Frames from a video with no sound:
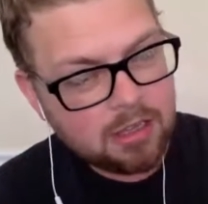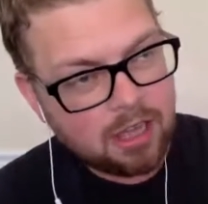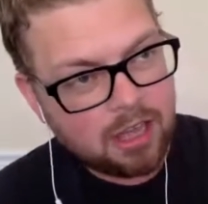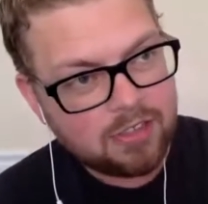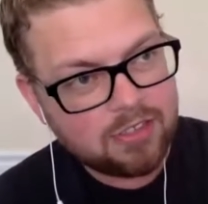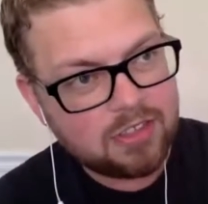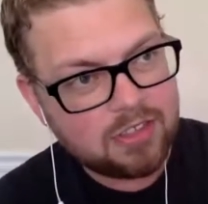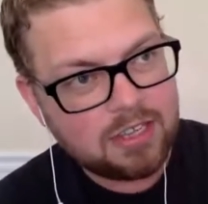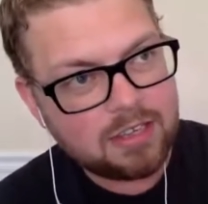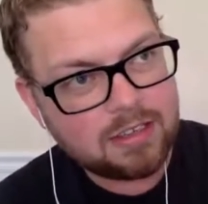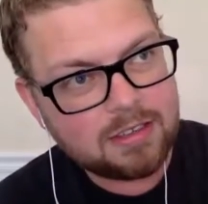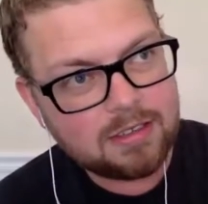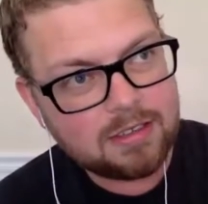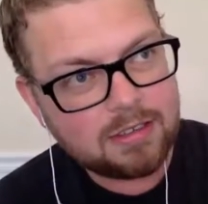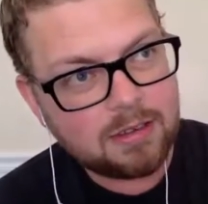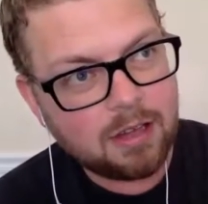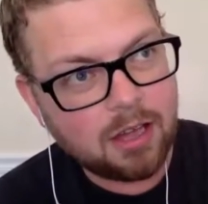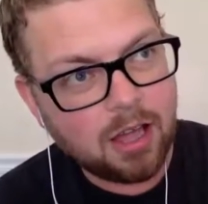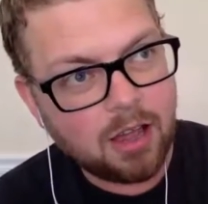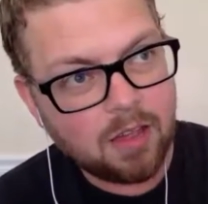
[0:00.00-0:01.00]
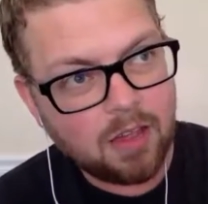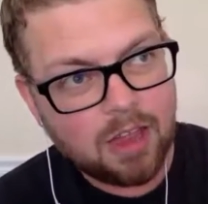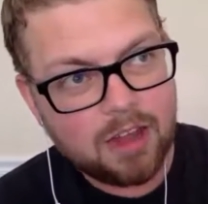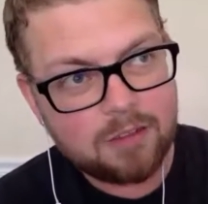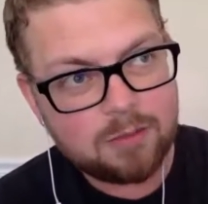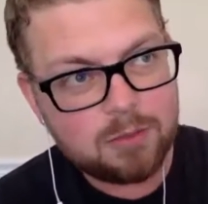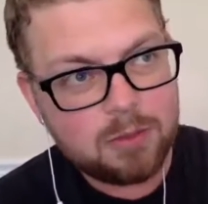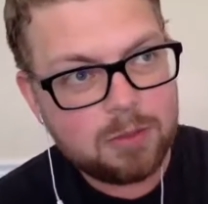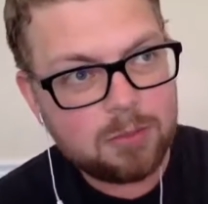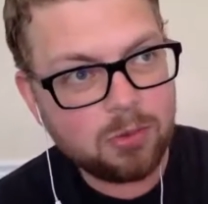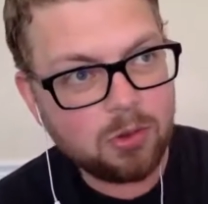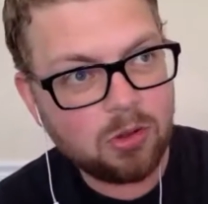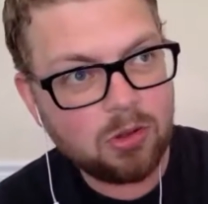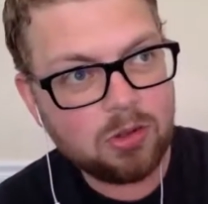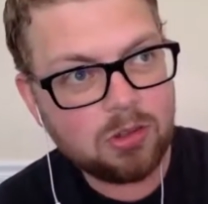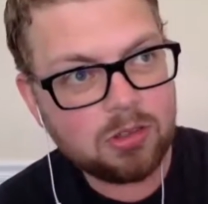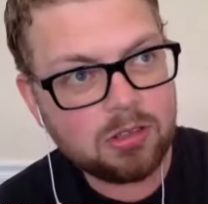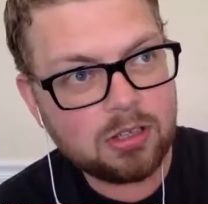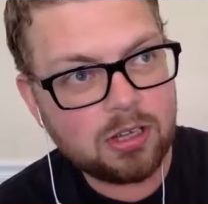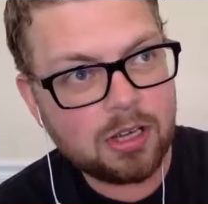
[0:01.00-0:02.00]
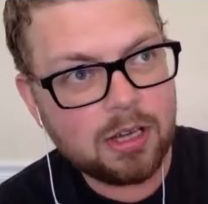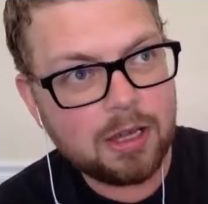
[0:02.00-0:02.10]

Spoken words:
think a lot of people